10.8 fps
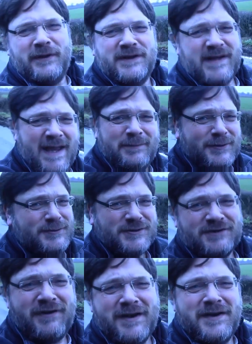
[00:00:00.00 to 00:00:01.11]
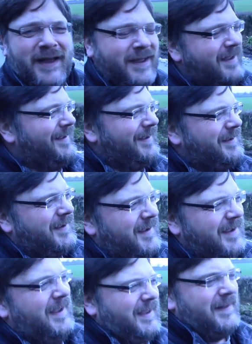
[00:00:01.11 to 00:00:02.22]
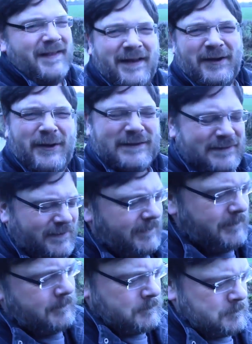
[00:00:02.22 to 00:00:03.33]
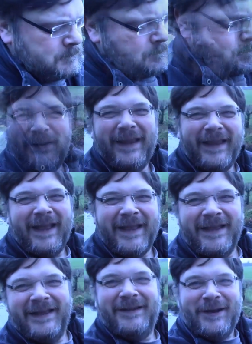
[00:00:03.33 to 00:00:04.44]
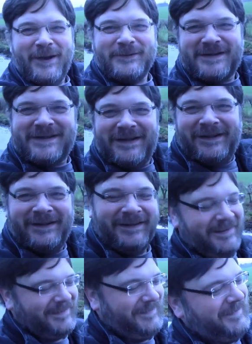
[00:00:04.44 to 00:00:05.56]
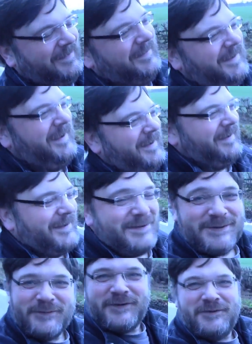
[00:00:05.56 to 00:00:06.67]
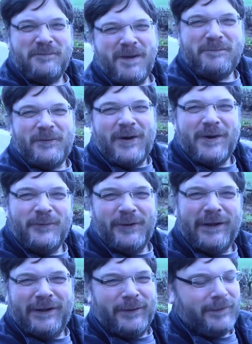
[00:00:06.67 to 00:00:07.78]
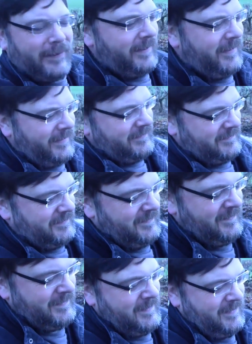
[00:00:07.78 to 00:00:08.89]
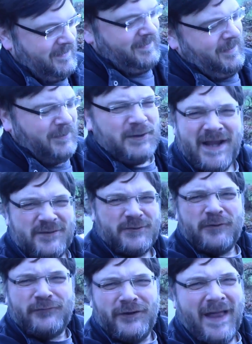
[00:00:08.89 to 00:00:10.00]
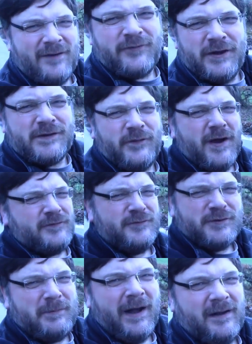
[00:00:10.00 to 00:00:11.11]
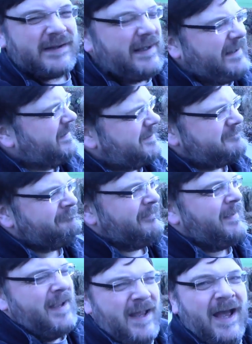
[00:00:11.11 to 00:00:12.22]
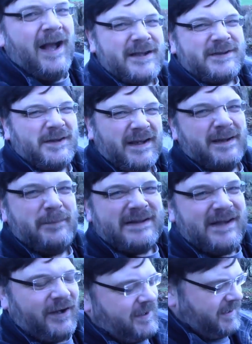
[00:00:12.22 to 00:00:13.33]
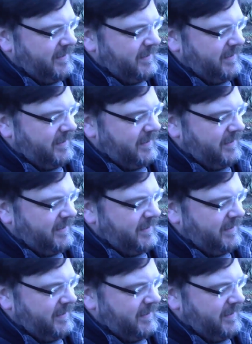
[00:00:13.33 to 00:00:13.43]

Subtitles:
on the table, you just surrender. They're that nice looking. Now look at me here, notes. Stuff to remember while I'm walking along. Because after I've run that first 500 miles, I start to get a bit tired.